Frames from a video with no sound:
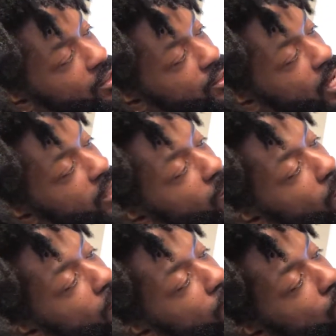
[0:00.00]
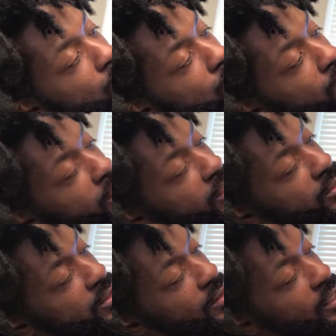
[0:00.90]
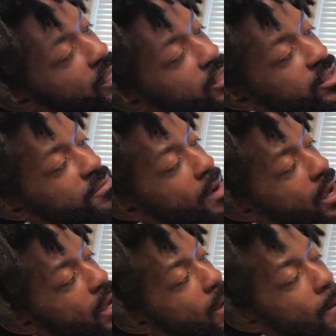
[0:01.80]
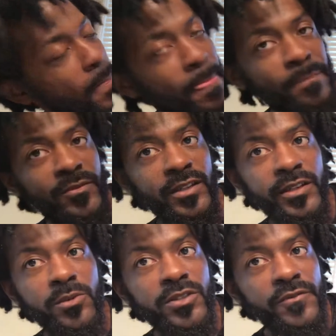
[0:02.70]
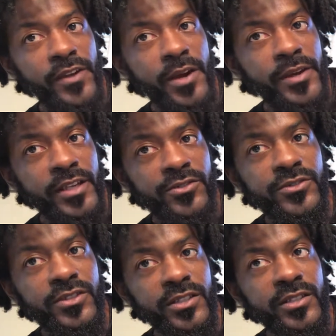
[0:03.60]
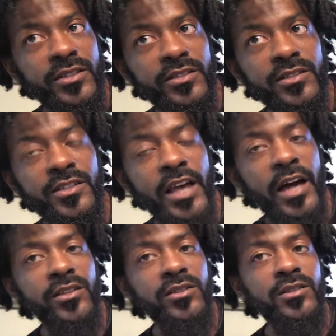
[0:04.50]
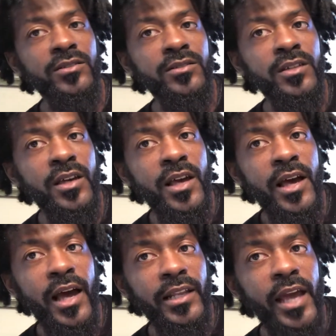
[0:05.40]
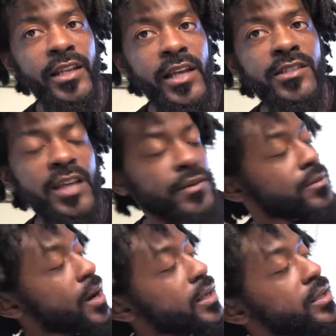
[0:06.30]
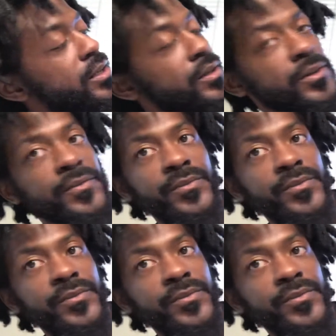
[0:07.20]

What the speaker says: chapter 1, food and subconscious mind. It was a very interesting chapter. I liked that chapter right there.